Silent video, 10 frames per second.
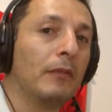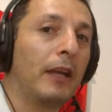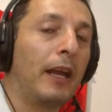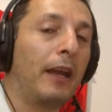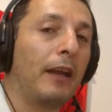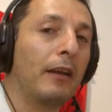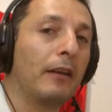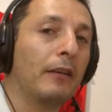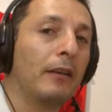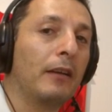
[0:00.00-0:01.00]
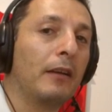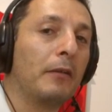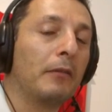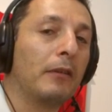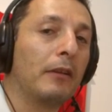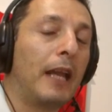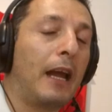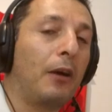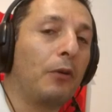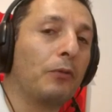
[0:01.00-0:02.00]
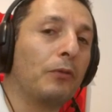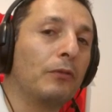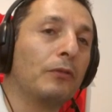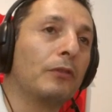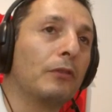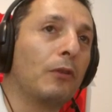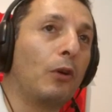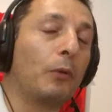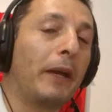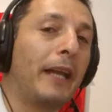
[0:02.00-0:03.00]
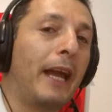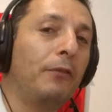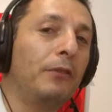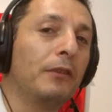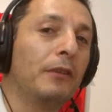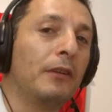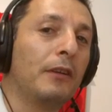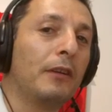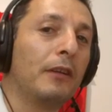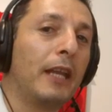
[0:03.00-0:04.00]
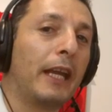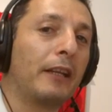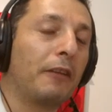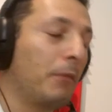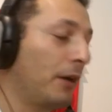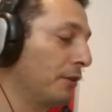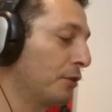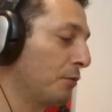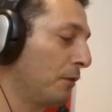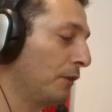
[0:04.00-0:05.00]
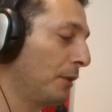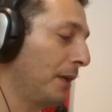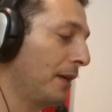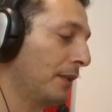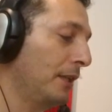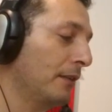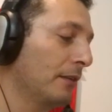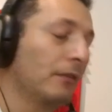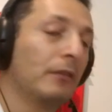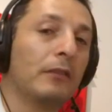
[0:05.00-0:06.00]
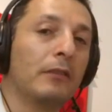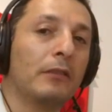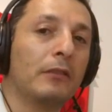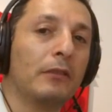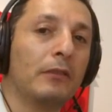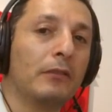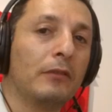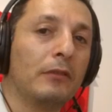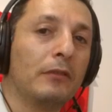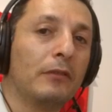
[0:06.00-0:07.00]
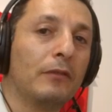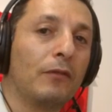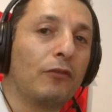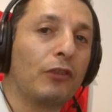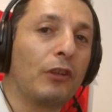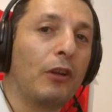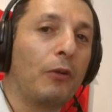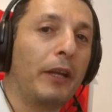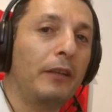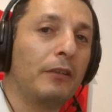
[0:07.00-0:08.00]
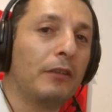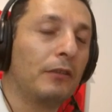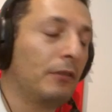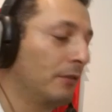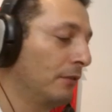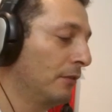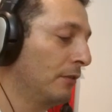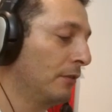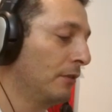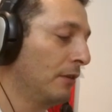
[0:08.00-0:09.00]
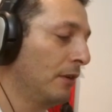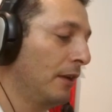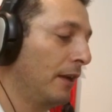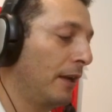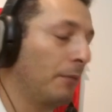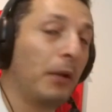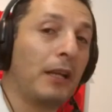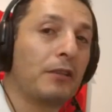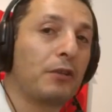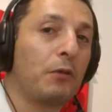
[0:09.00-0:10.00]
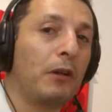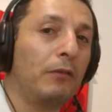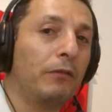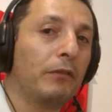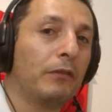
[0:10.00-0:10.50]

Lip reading: And now all the way down, negative -12 dB, I think, for the low end, and +12.